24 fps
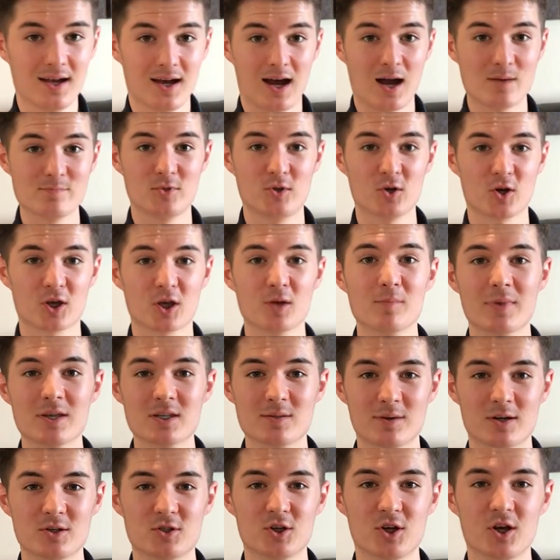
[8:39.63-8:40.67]
I'm
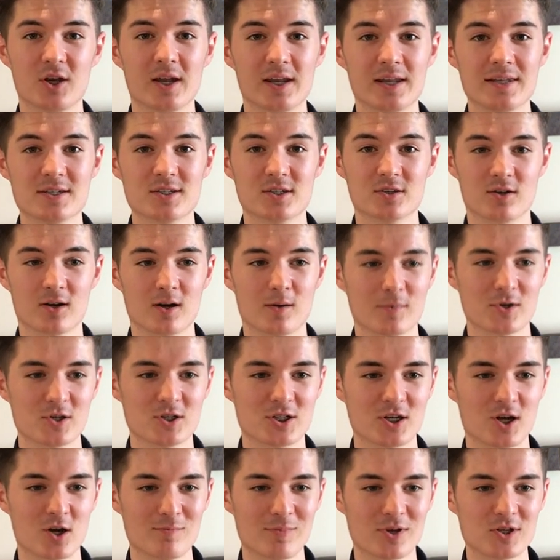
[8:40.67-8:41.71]
documenting my journey on Instagram and
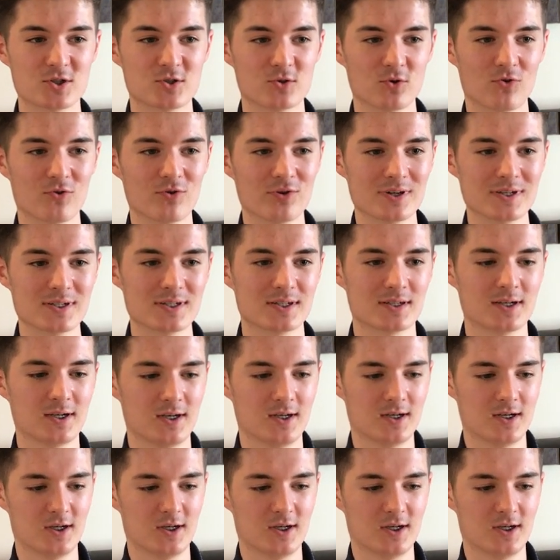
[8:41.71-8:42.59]
sharing my stories,